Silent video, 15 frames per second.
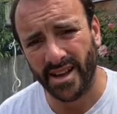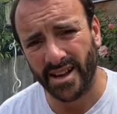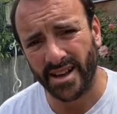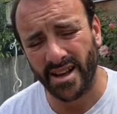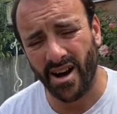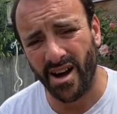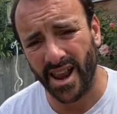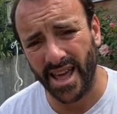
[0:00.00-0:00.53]

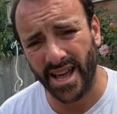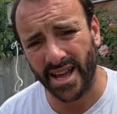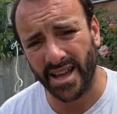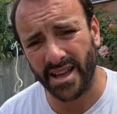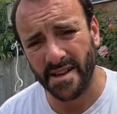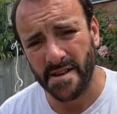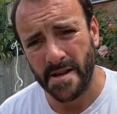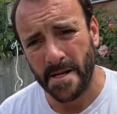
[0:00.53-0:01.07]
garlic,
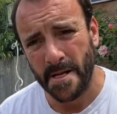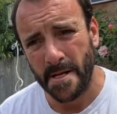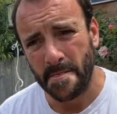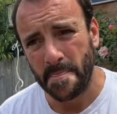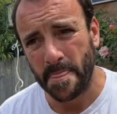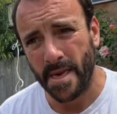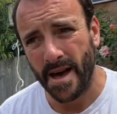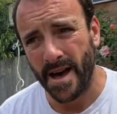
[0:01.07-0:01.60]

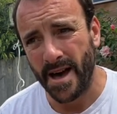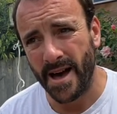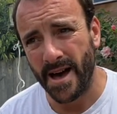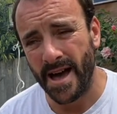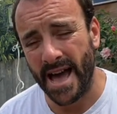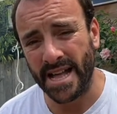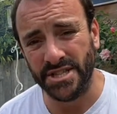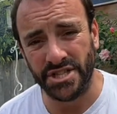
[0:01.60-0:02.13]

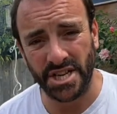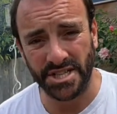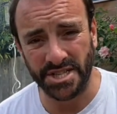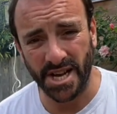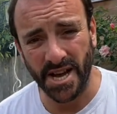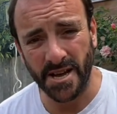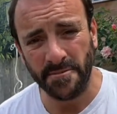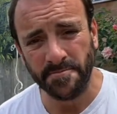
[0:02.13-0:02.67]
and ginger,